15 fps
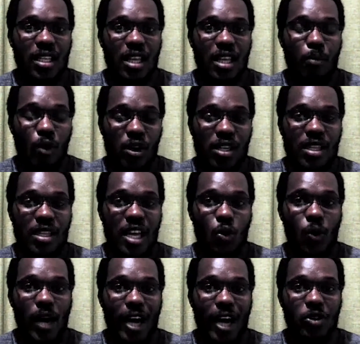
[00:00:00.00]
in a way that
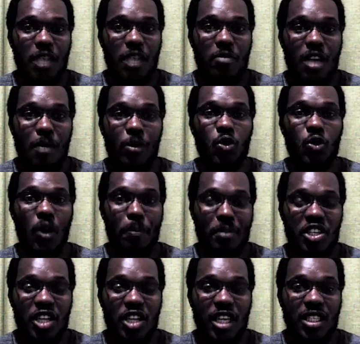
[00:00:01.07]
the board then could
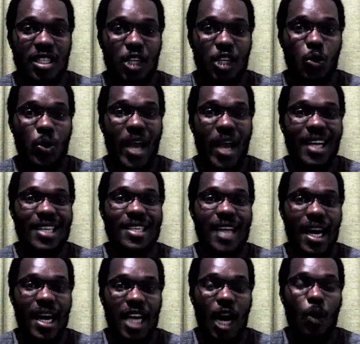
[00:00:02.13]
actually be able to appreciate
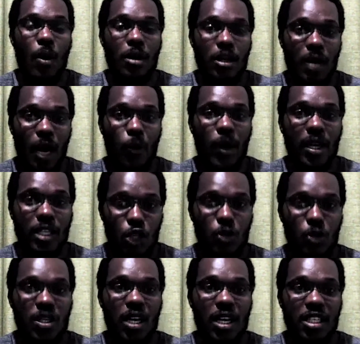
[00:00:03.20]
that we had done
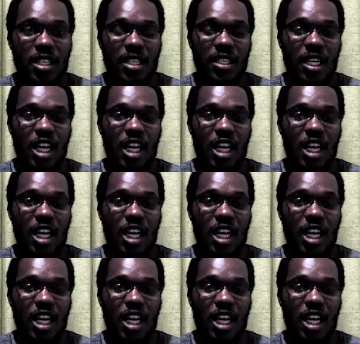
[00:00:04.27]
our